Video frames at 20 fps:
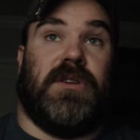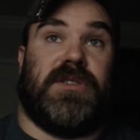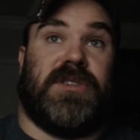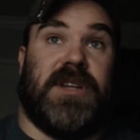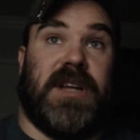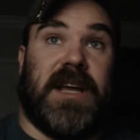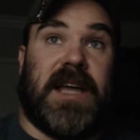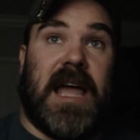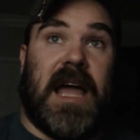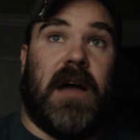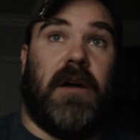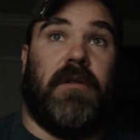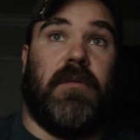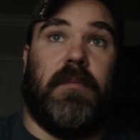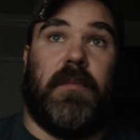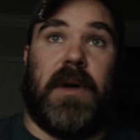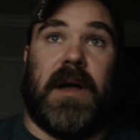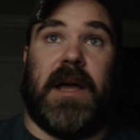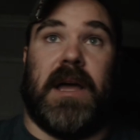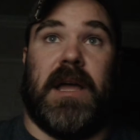an
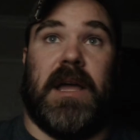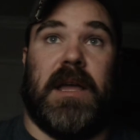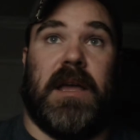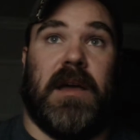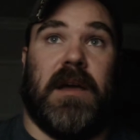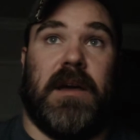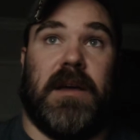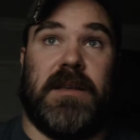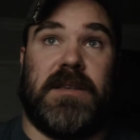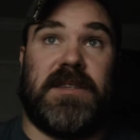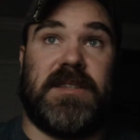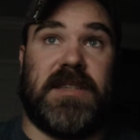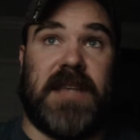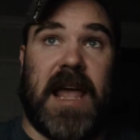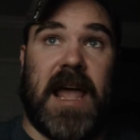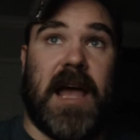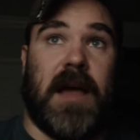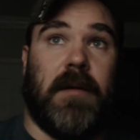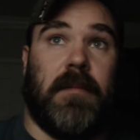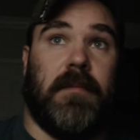account by
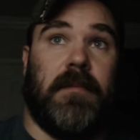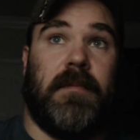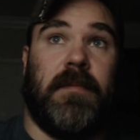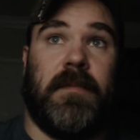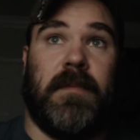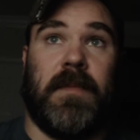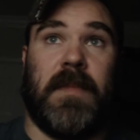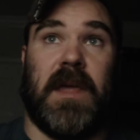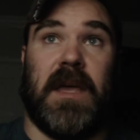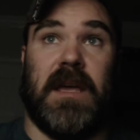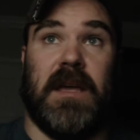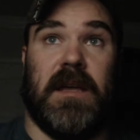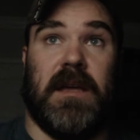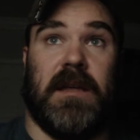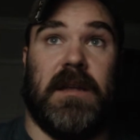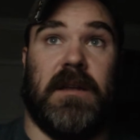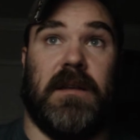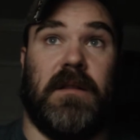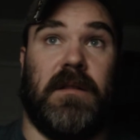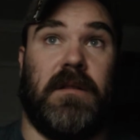Sam
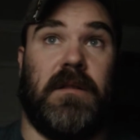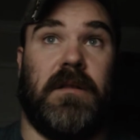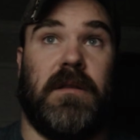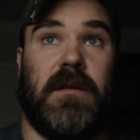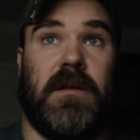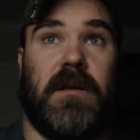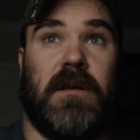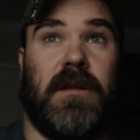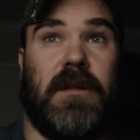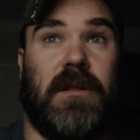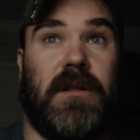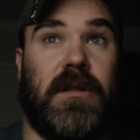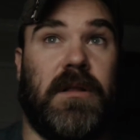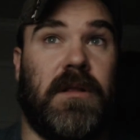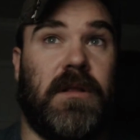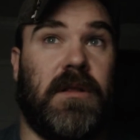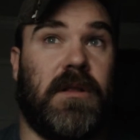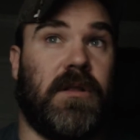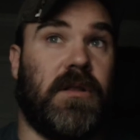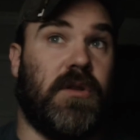and
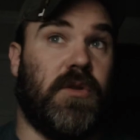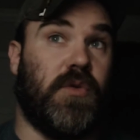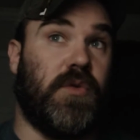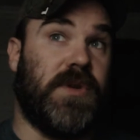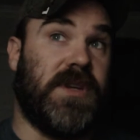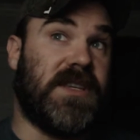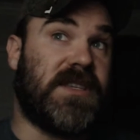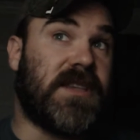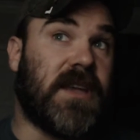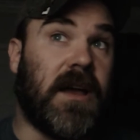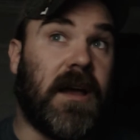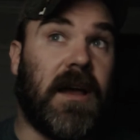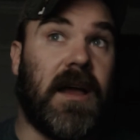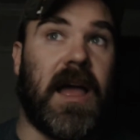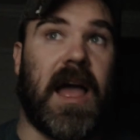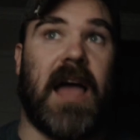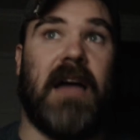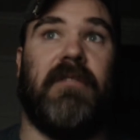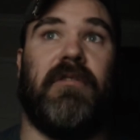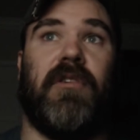Louisa
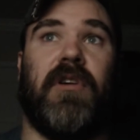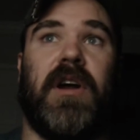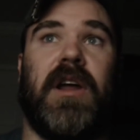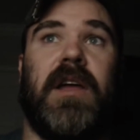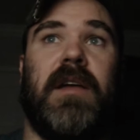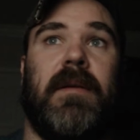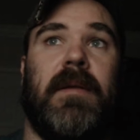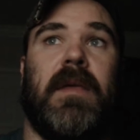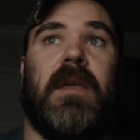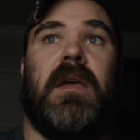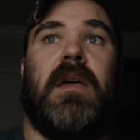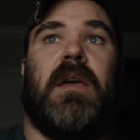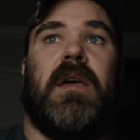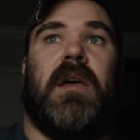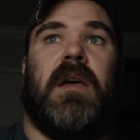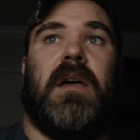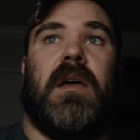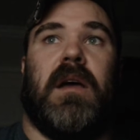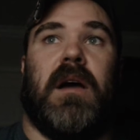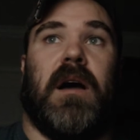Everett
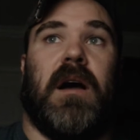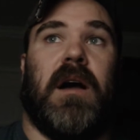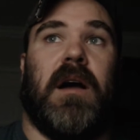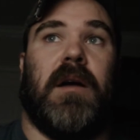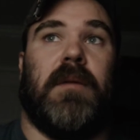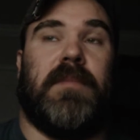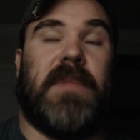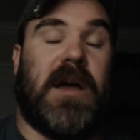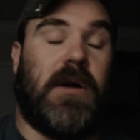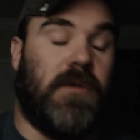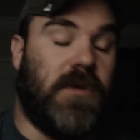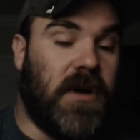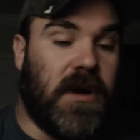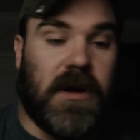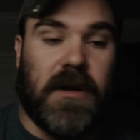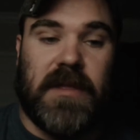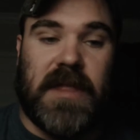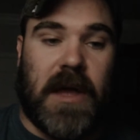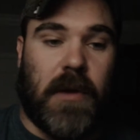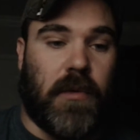
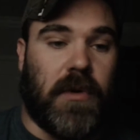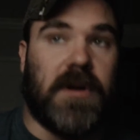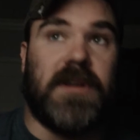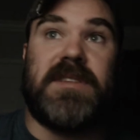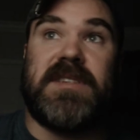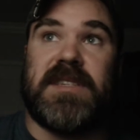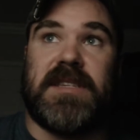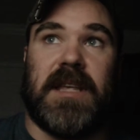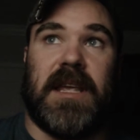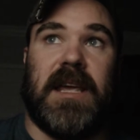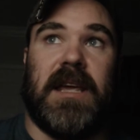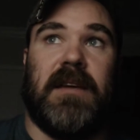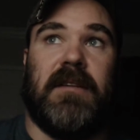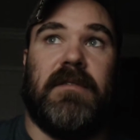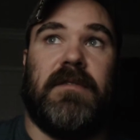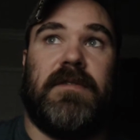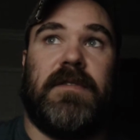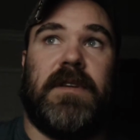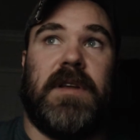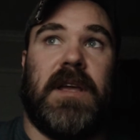that were
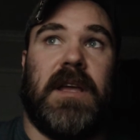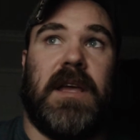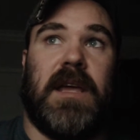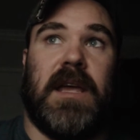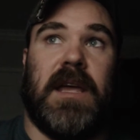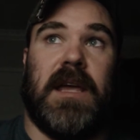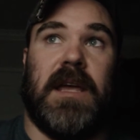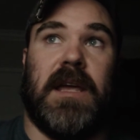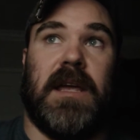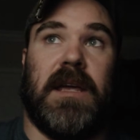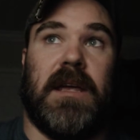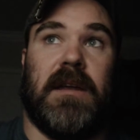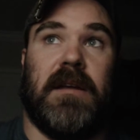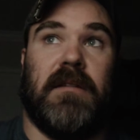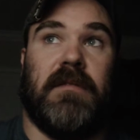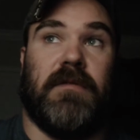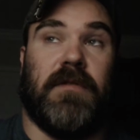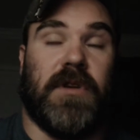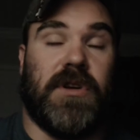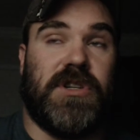enslaved
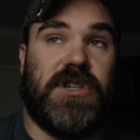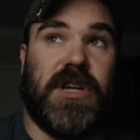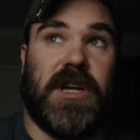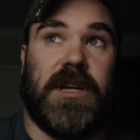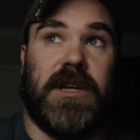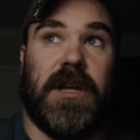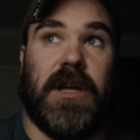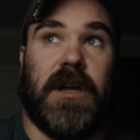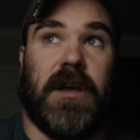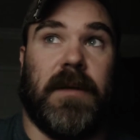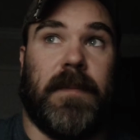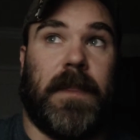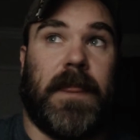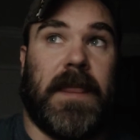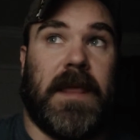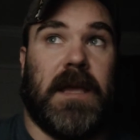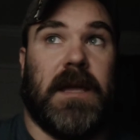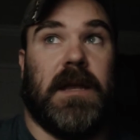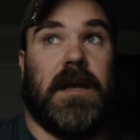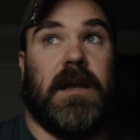in Virginia
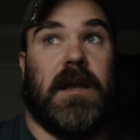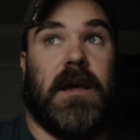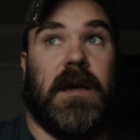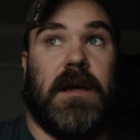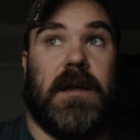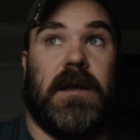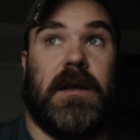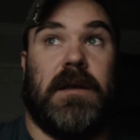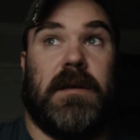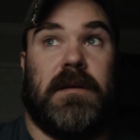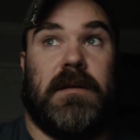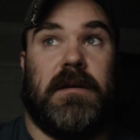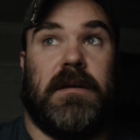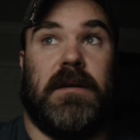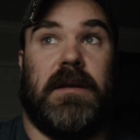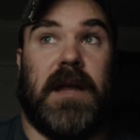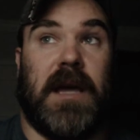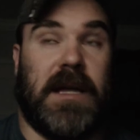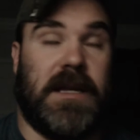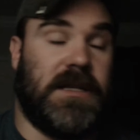in
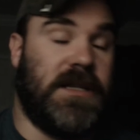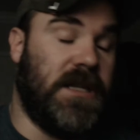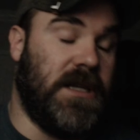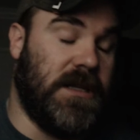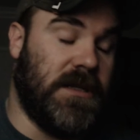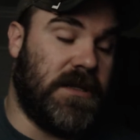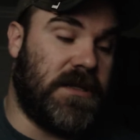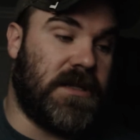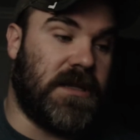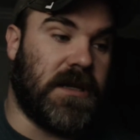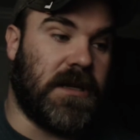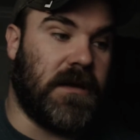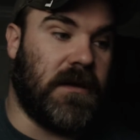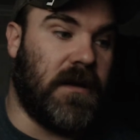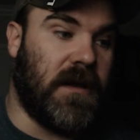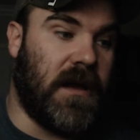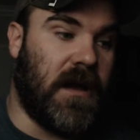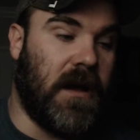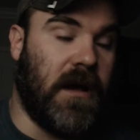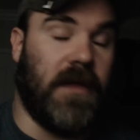
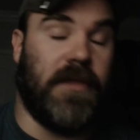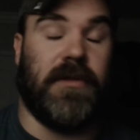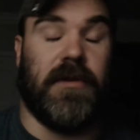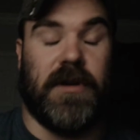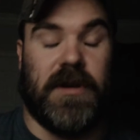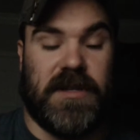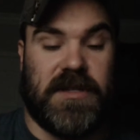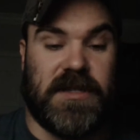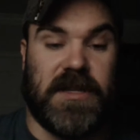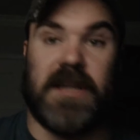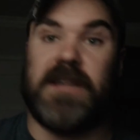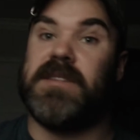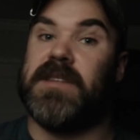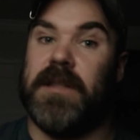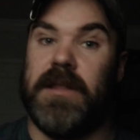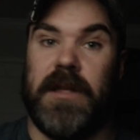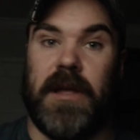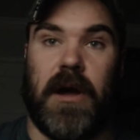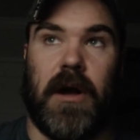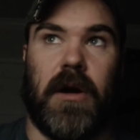1936
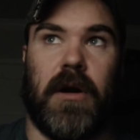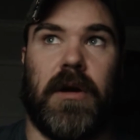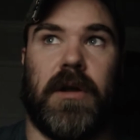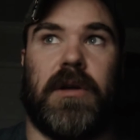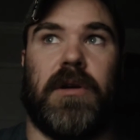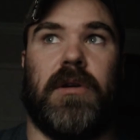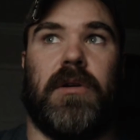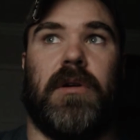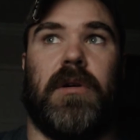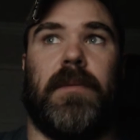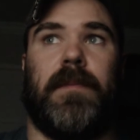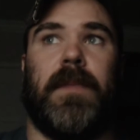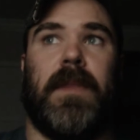in the article,